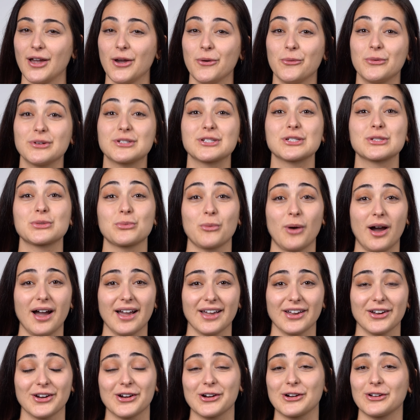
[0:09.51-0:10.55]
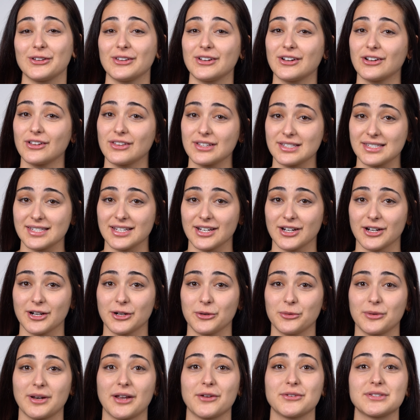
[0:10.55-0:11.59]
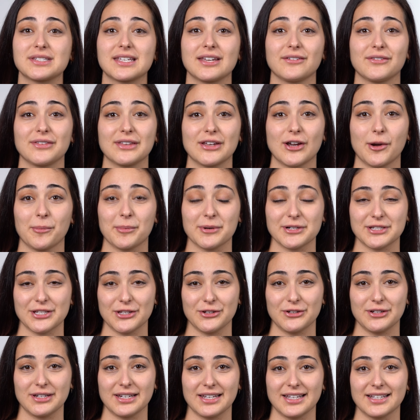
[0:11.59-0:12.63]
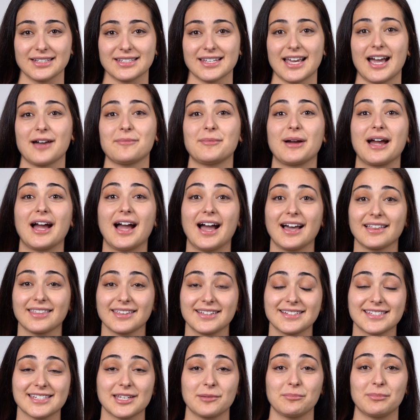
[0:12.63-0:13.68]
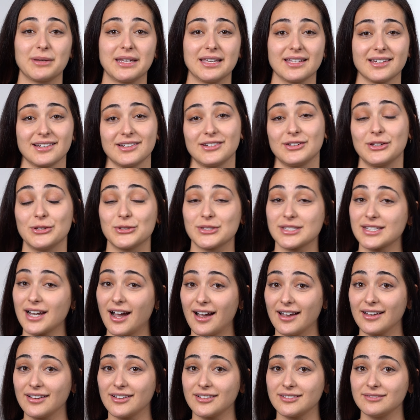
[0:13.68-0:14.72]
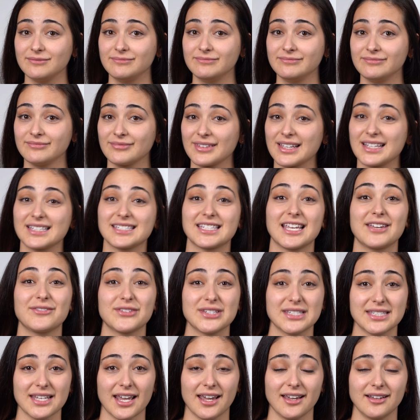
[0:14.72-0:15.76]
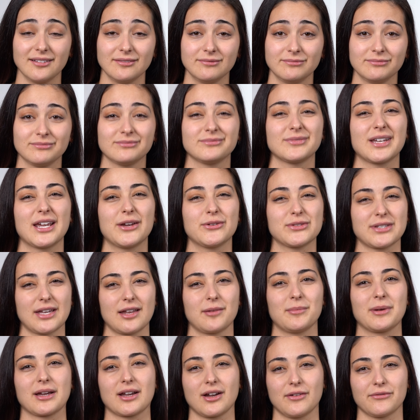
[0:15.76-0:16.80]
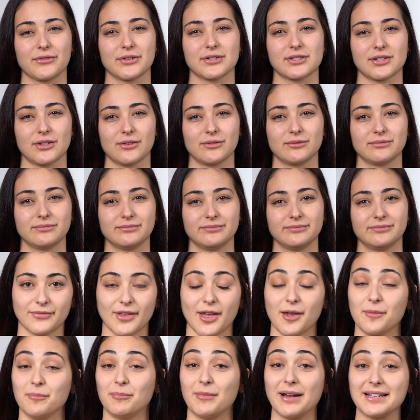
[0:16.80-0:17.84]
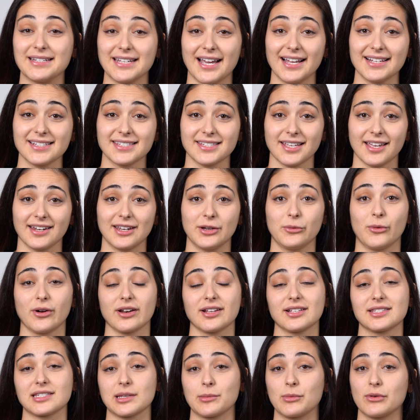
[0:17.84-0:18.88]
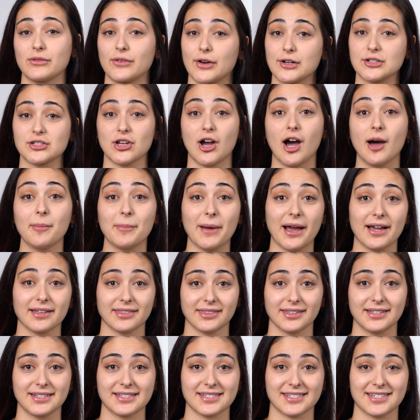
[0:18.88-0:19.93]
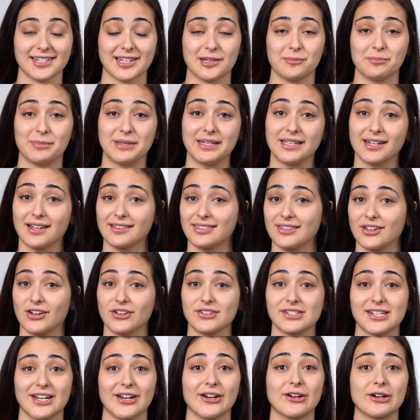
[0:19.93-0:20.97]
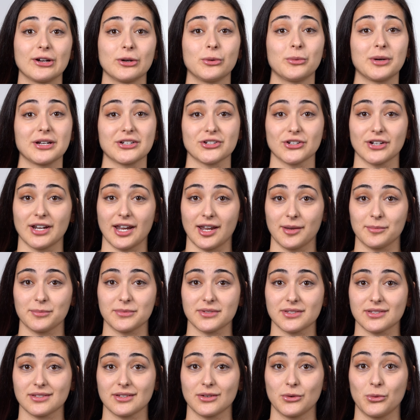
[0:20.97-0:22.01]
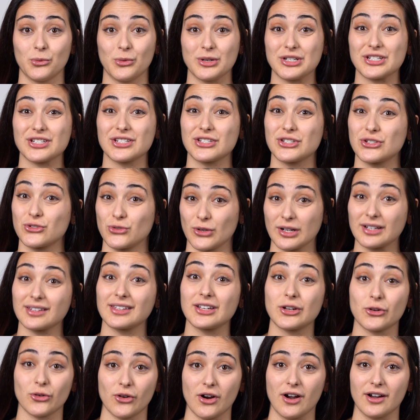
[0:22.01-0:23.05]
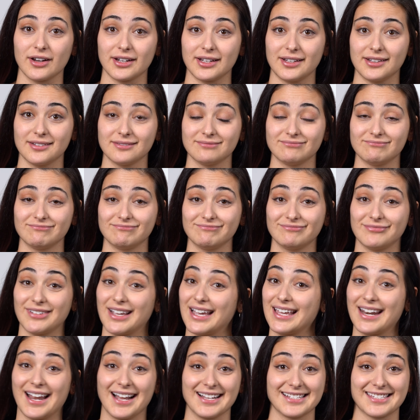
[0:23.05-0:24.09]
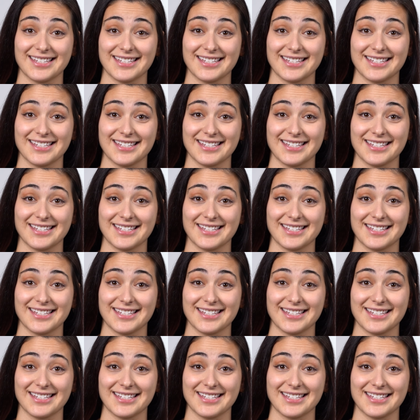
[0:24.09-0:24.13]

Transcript: Which is why earlier this year, when I was given the opportunity to have my athletes compete in a new style, safe to say, it was out of my comfort zone. My dad said he wanted some of our top athletes to compete at the Ontario Winter Games, which is strictly karate. And I